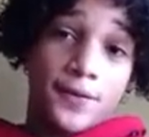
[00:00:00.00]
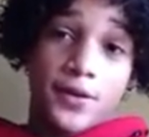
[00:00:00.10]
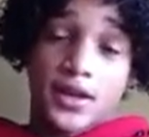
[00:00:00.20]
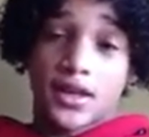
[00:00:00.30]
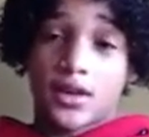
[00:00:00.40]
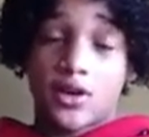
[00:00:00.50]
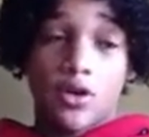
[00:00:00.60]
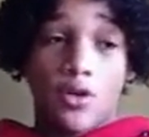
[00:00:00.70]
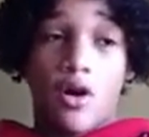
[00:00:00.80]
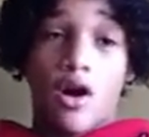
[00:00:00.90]
freaking
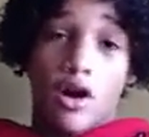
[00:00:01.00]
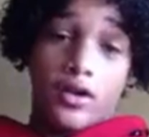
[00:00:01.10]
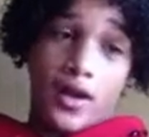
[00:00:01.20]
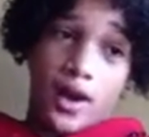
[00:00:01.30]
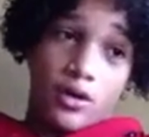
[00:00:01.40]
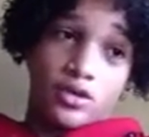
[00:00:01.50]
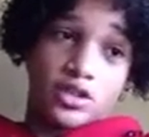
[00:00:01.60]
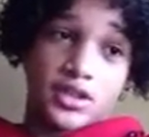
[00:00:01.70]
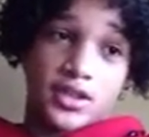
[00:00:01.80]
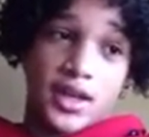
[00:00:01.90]
go all out,
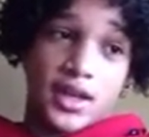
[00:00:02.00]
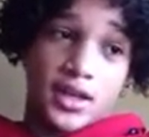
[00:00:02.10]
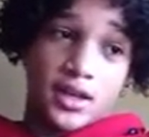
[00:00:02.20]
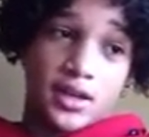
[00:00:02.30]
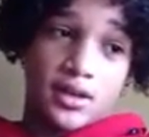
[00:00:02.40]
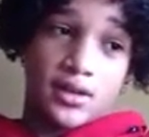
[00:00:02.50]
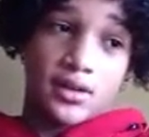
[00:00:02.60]
just like,